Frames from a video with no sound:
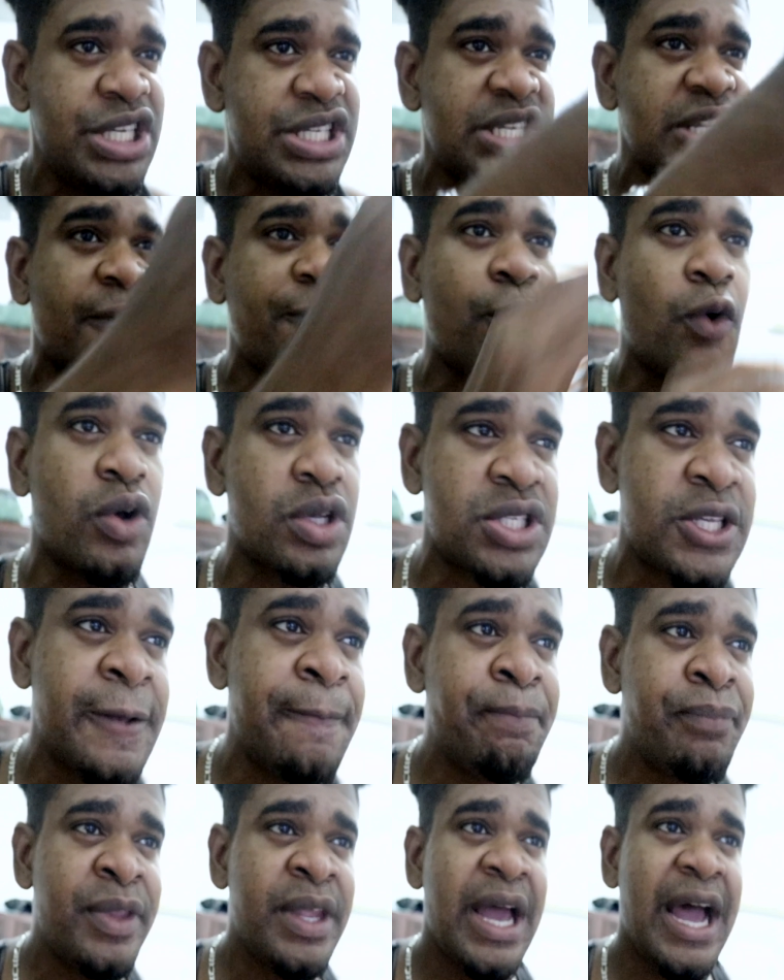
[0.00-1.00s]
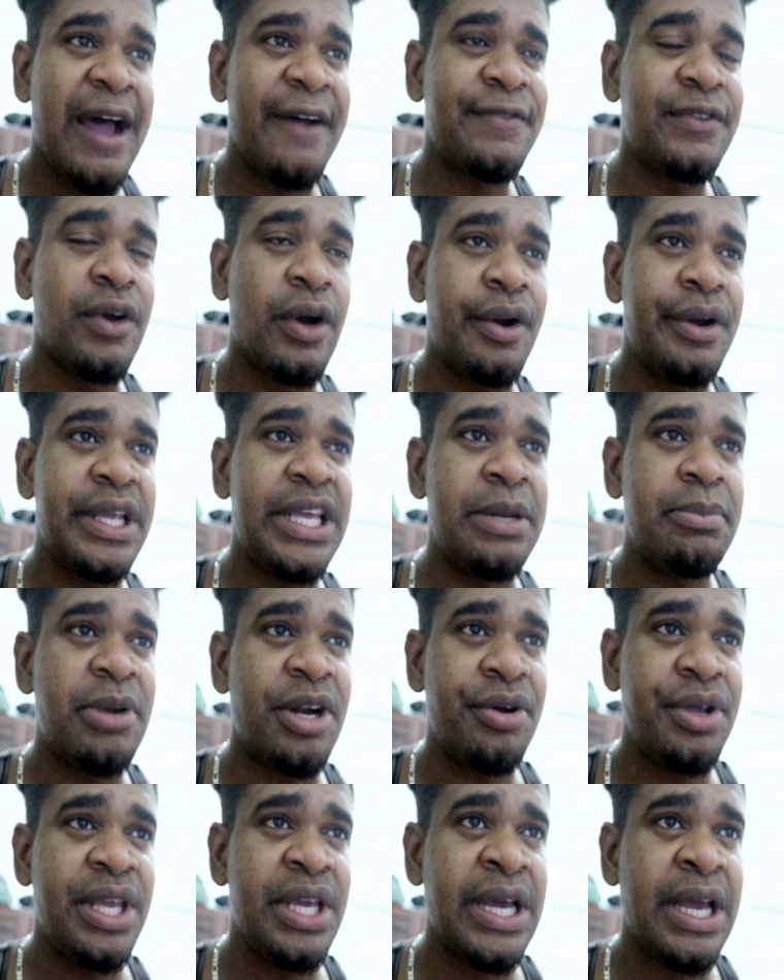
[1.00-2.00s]
This is, of course, after Hurricane
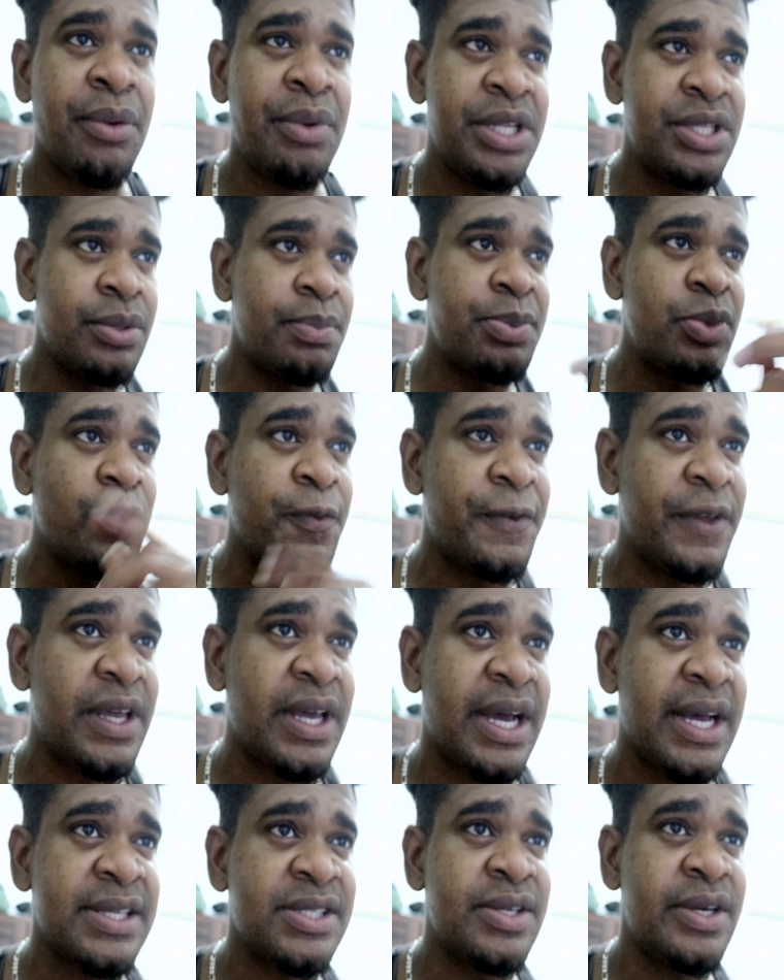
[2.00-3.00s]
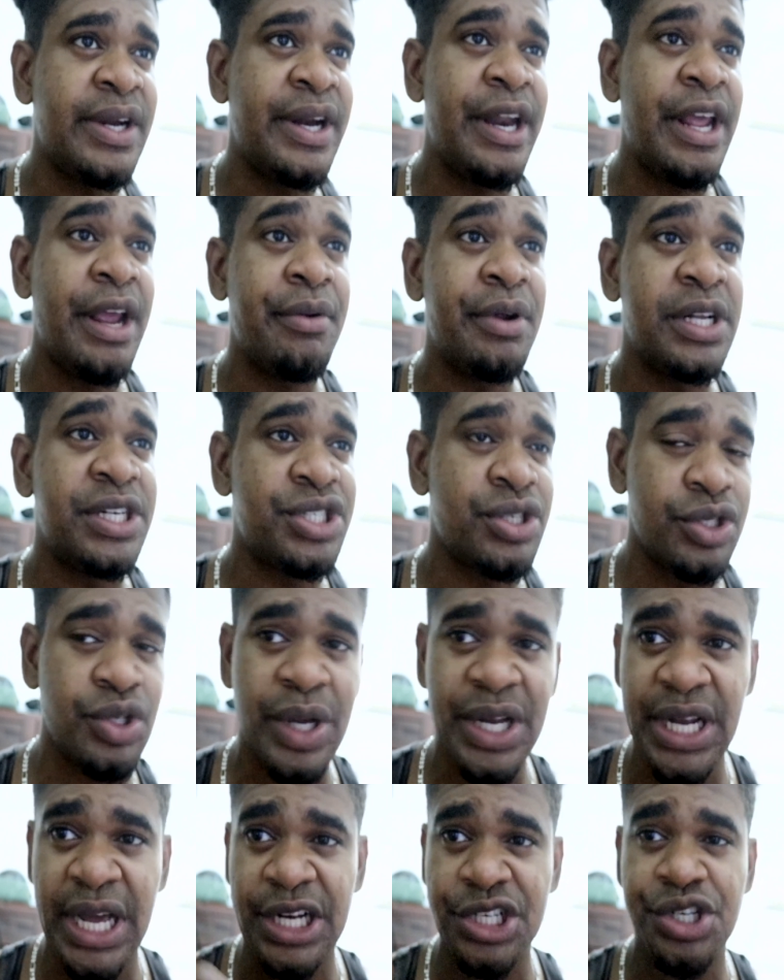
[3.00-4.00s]
Maria. I went up to Vieille Case to do an aerial shot.
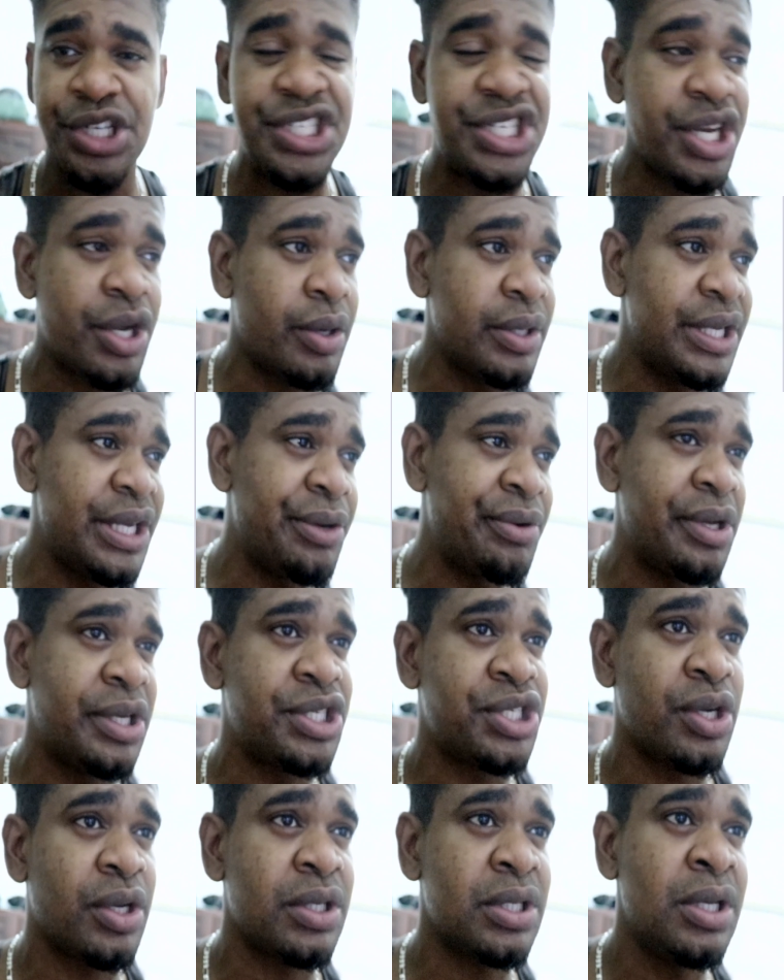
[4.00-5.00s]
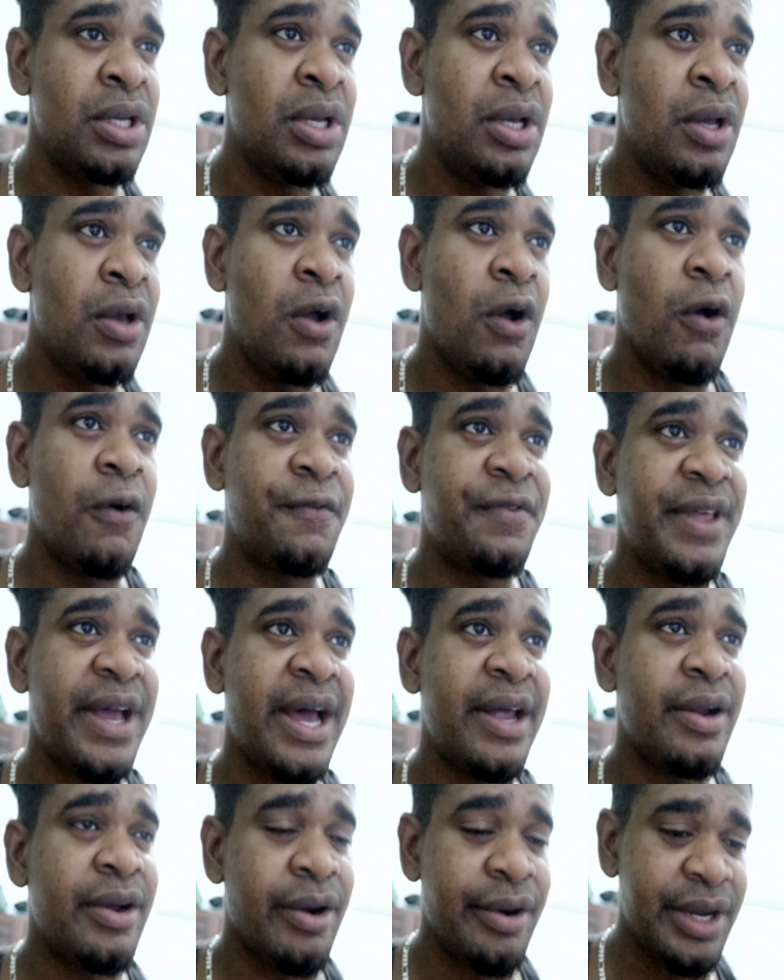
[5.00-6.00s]
You can actually check out the aerial shot of
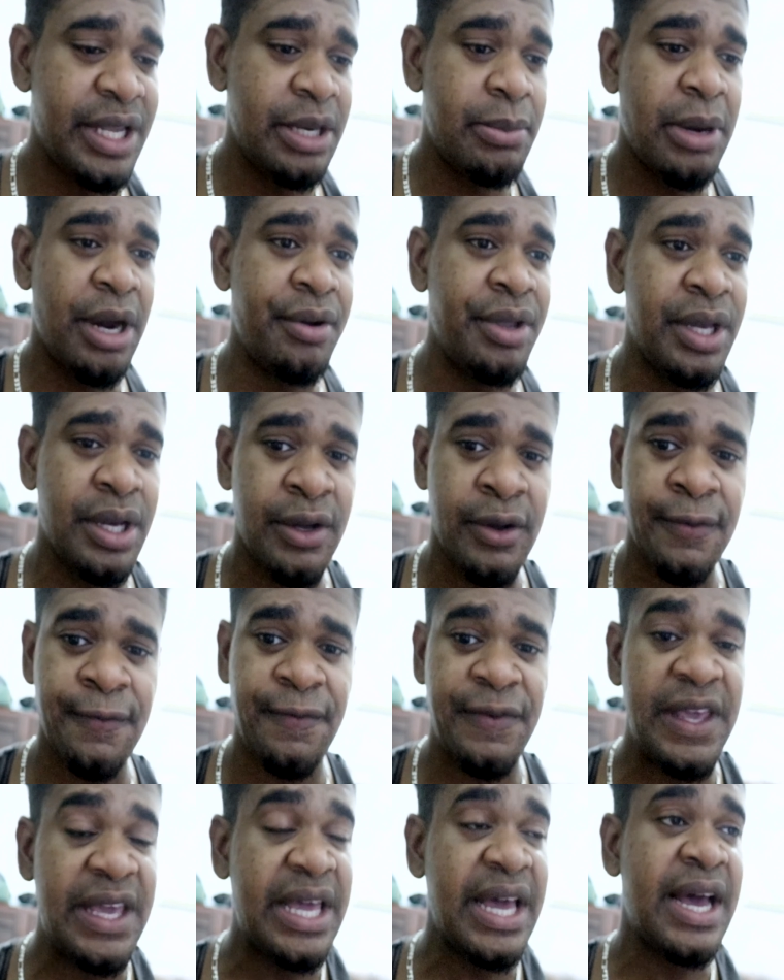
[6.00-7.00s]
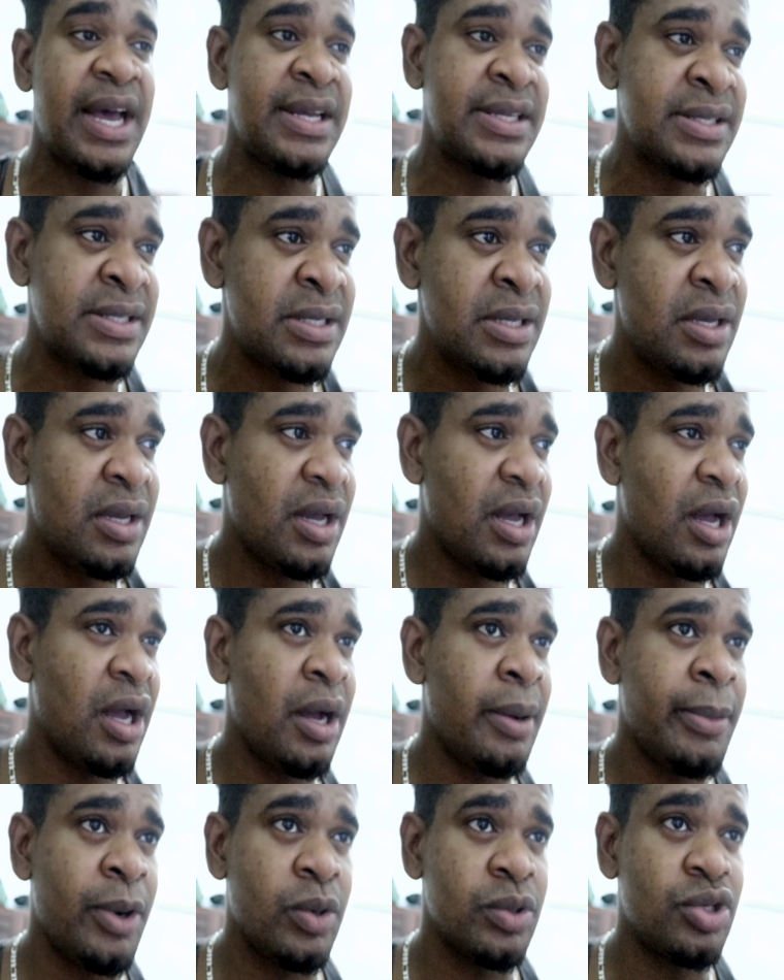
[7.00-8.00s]
that Hurricane Maria Vieille Case
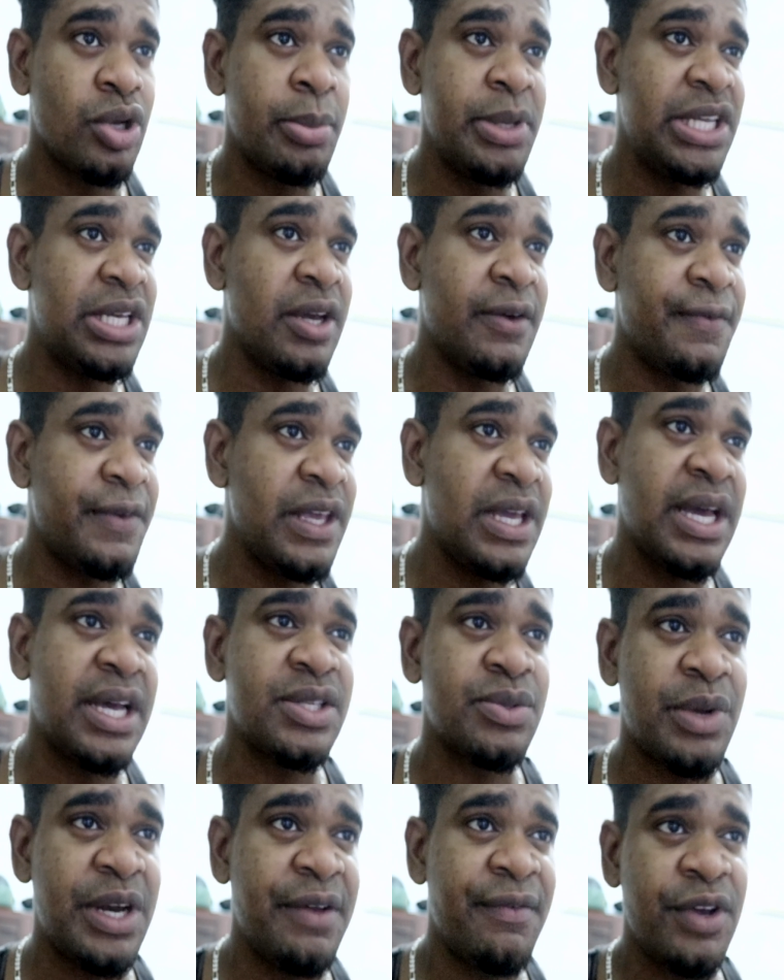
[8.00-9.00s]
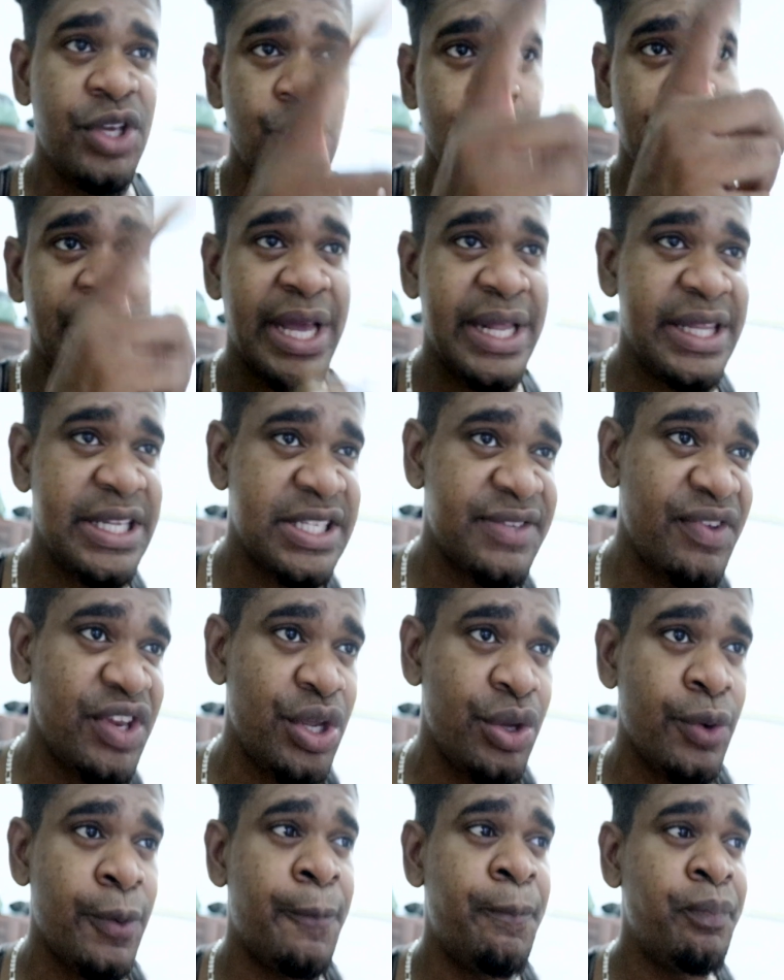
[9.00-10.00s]
um, or Dominica Vieille Case, whatever, you'll get this
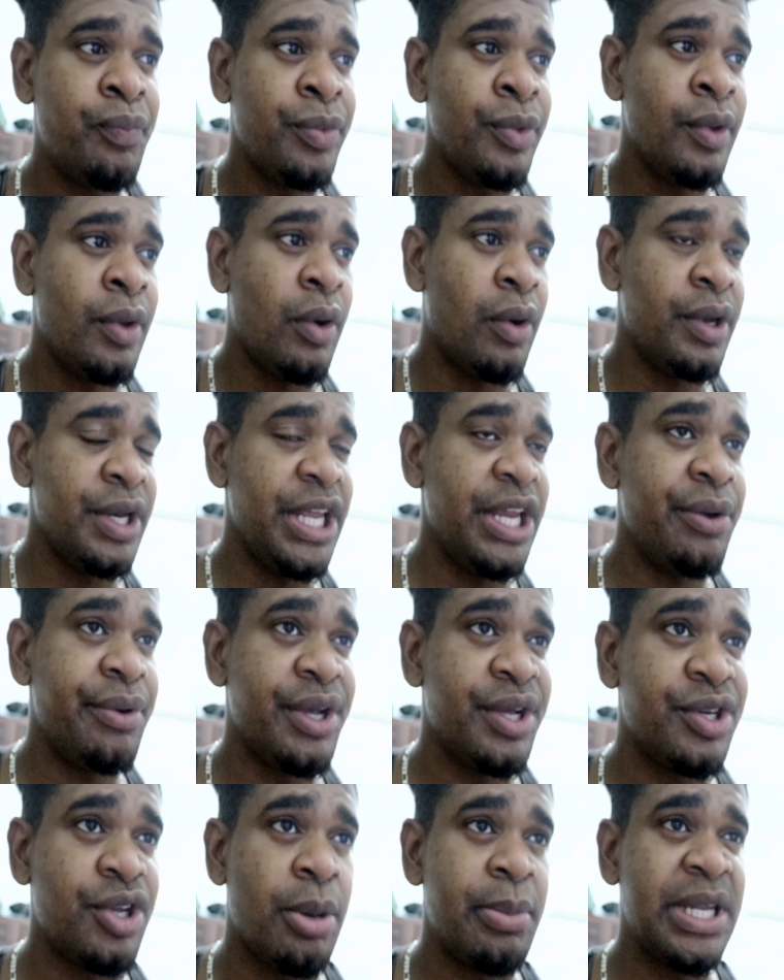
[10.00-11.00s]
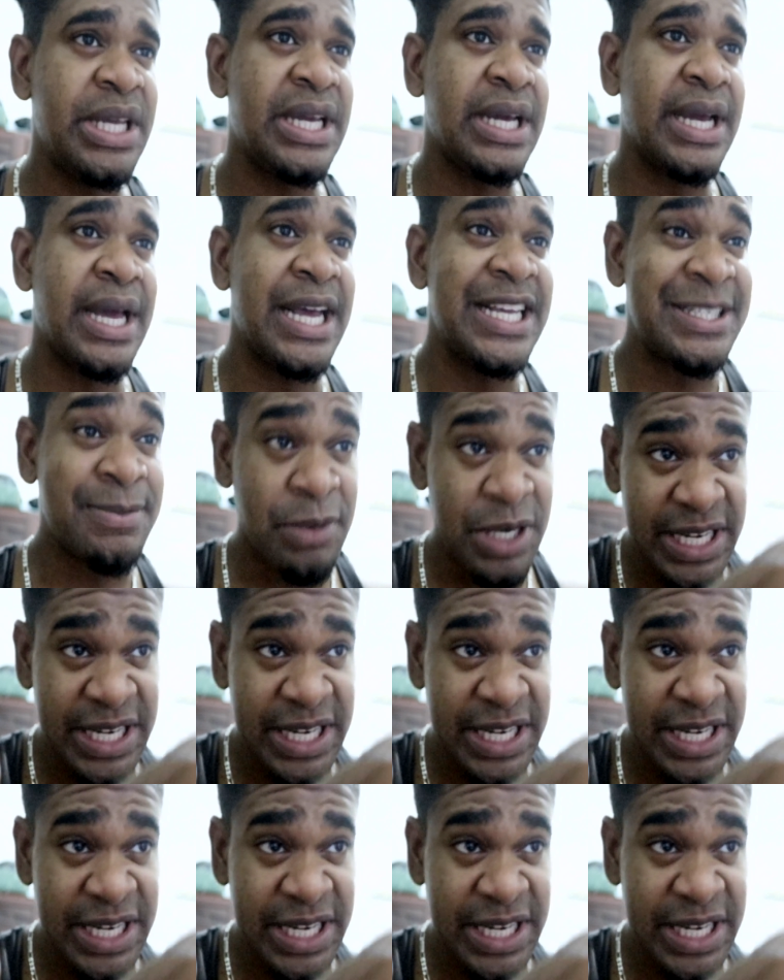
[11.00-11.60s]
video on Ariel Dominica, guys.